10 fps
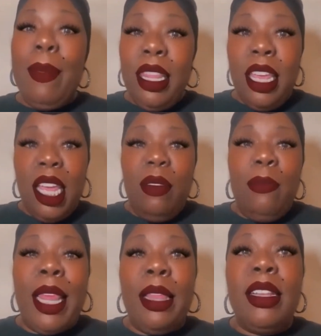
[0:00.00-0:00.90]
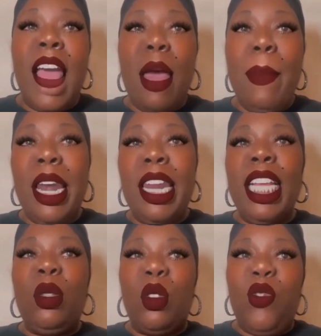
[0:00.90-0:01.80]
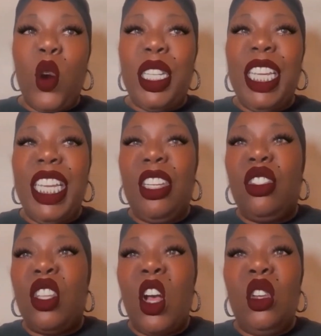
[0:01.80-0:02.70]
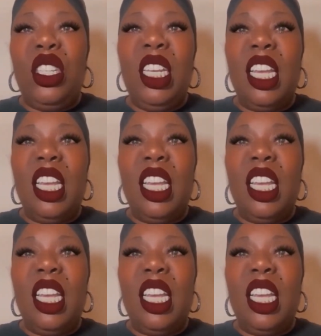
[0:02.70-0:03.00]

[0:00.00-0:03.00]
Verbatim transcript: I believe by the time my niece was 14 years old,